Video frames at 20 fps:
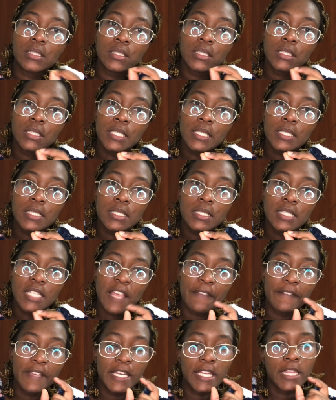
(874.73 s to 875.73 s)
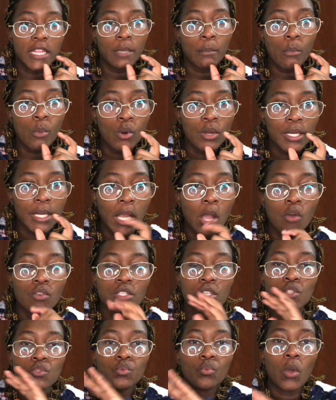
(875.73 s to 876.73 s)
6, 7 in the morning, I was
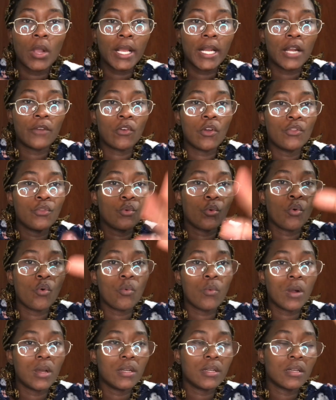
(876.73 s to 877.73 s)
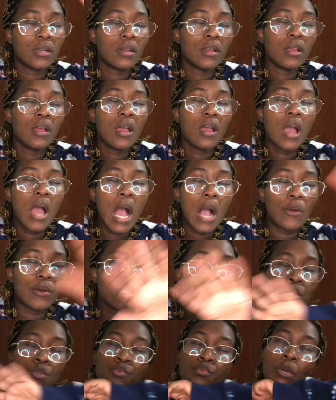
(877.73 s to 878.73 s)
just walking around the whole ward. I was
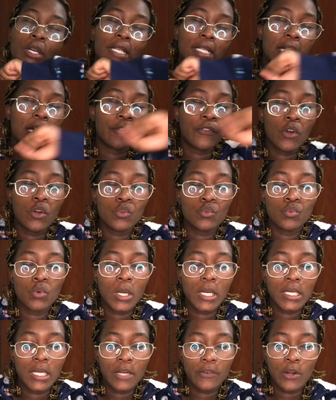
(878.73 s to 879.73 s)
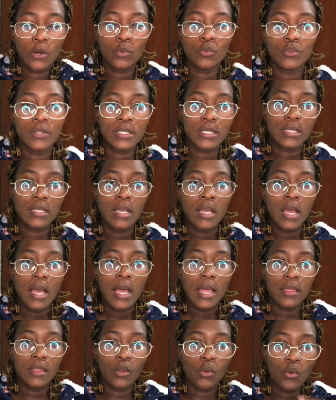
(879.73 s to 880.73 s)
just walking around because
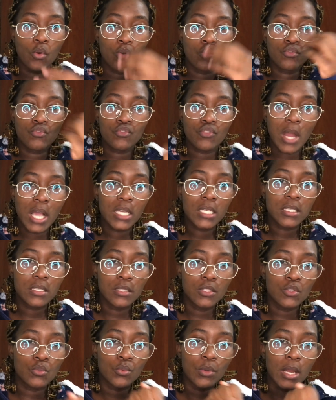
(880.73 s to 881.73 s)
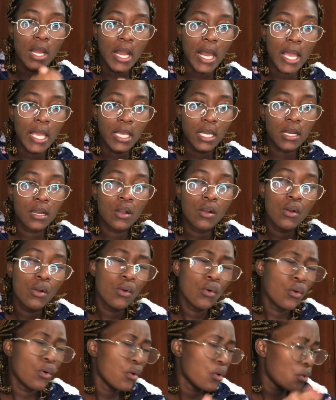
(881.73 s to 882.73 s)
the contractions were like,
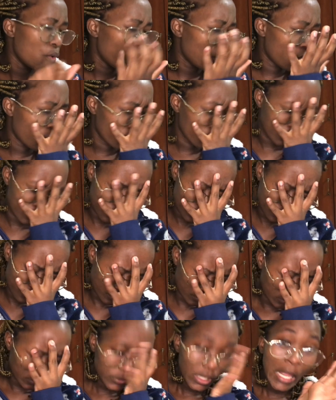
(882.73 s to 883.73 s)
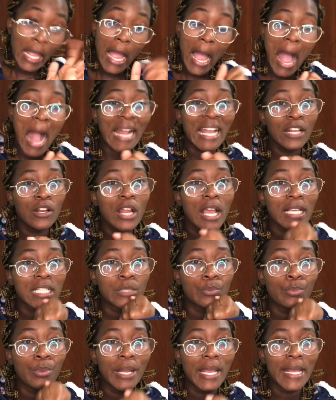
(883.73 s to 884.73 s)
whoo. I cannot
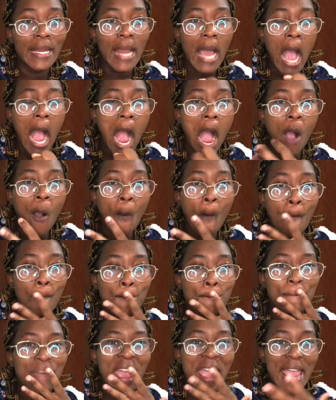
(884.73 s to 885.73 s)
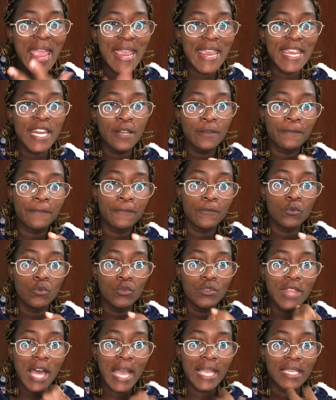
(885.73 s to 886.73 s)
explain how painful
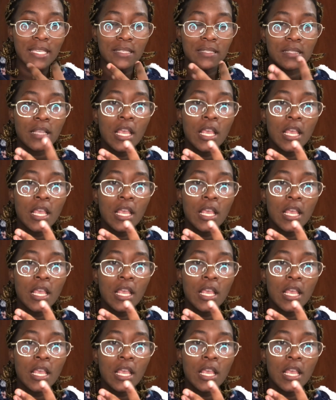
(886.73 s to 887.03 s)
that is.